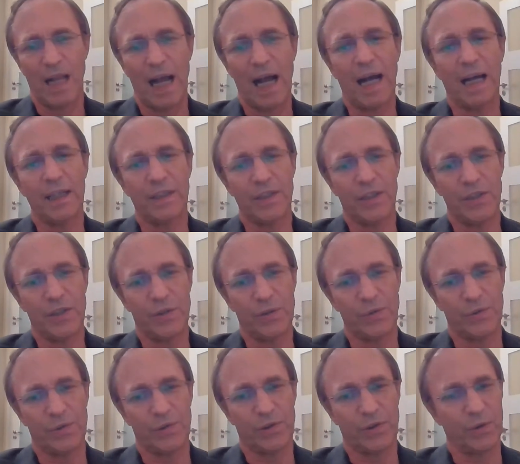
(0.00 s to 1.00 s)

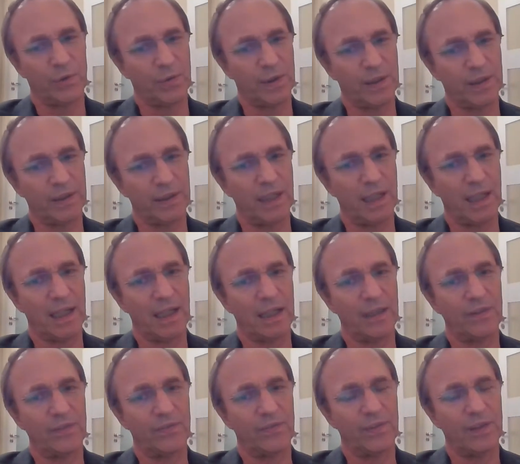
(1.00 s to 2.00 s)
attitude toward
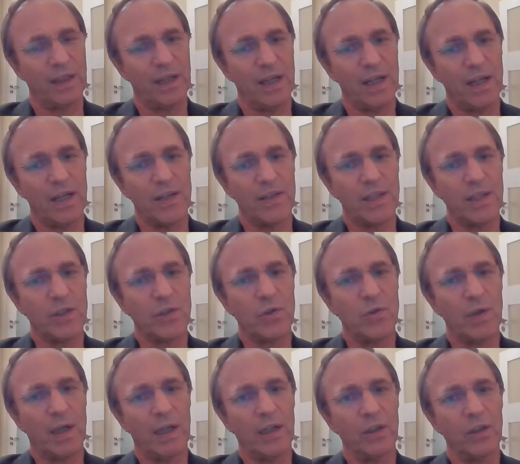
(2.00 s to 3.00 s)
life, that
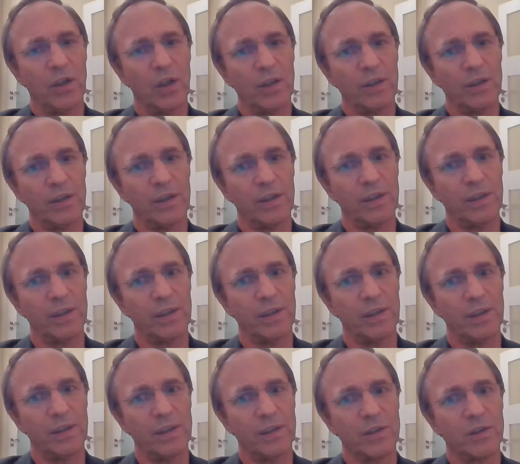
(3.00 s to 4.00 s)
you are not
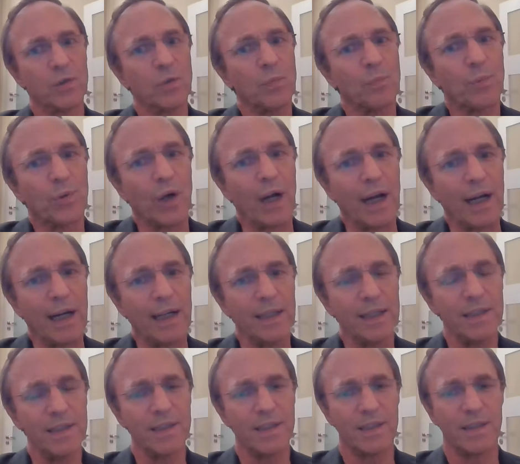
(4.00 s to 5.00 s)

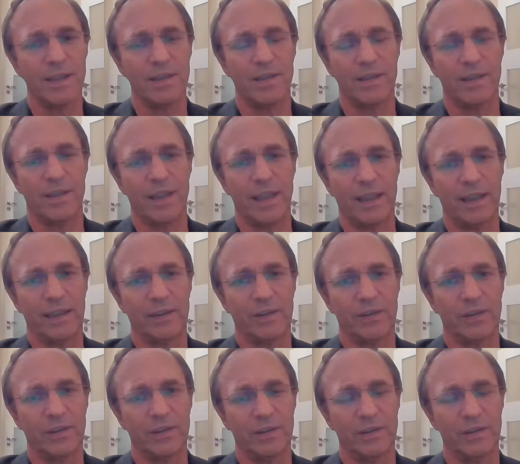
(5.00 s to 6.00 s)
surprised that
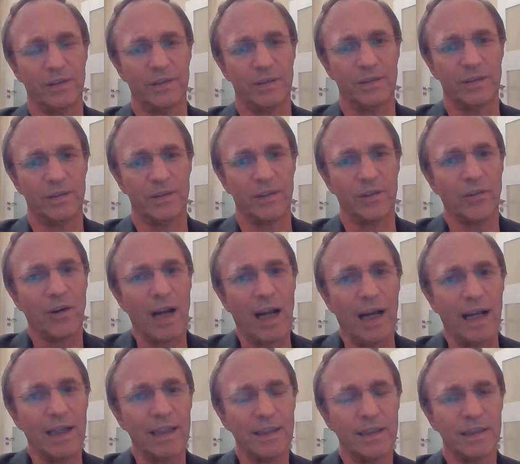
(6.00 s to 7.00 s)
the
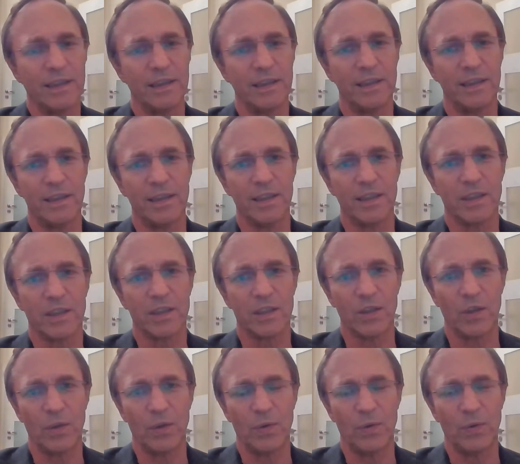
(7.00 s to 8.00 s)
reality is
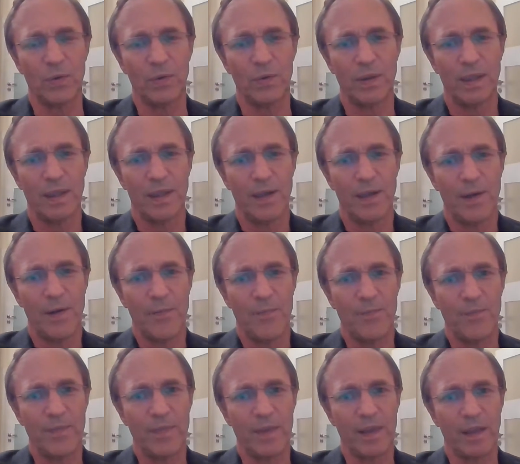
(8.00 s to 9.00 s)
so
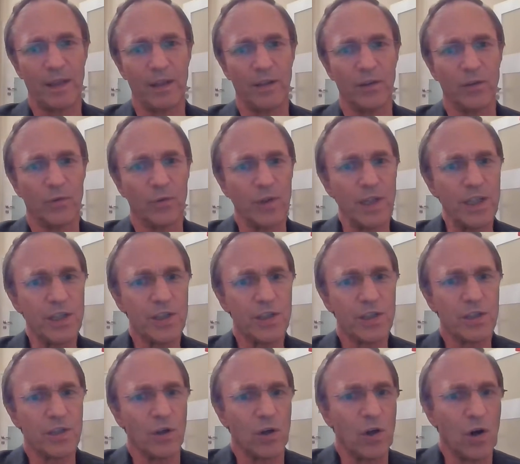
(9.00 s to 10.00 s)
rich,
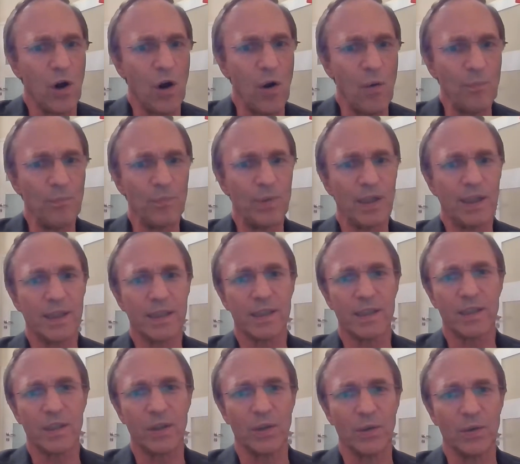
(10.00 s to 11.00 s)
so complex,
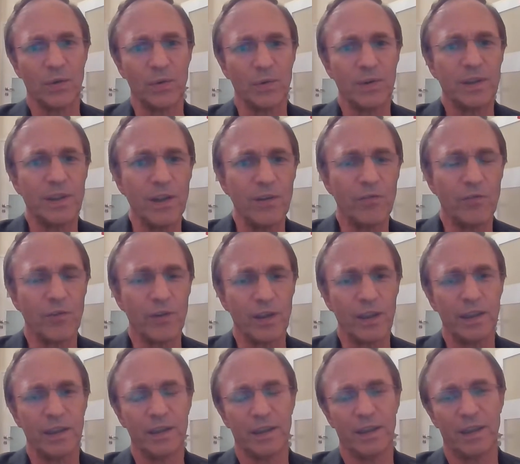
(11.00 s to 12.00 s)
so
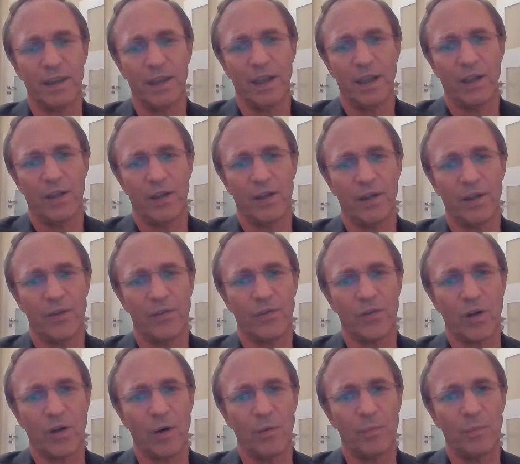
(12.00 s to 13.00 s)
different
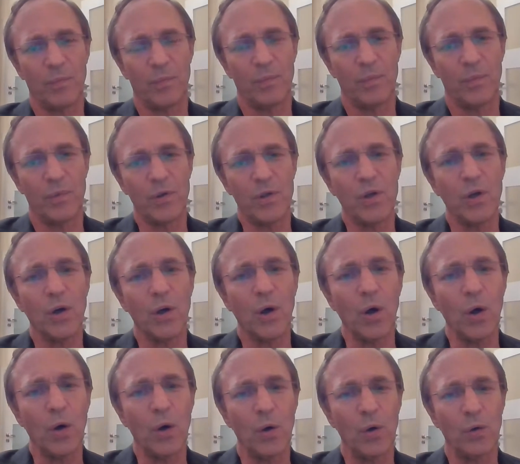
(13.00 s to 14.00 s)
from your
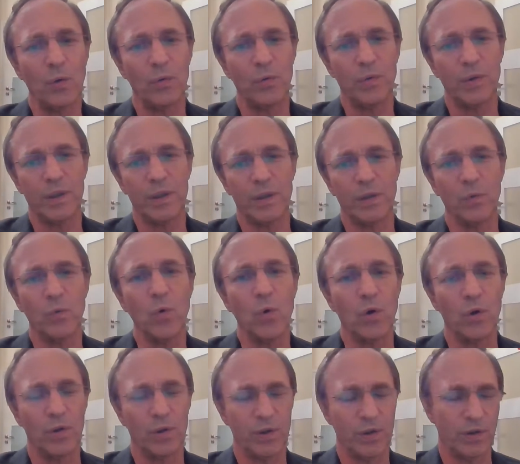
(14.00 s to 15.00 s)
own
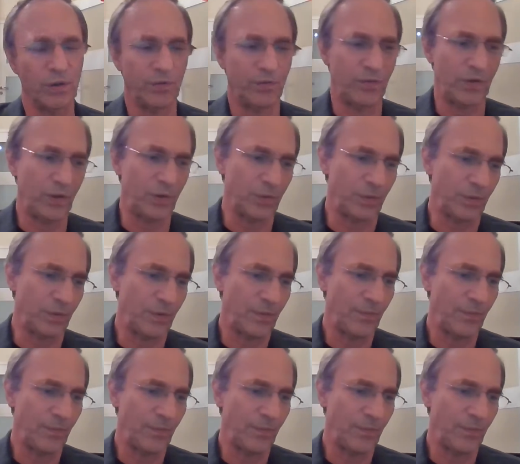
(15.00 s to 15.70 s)
world of view.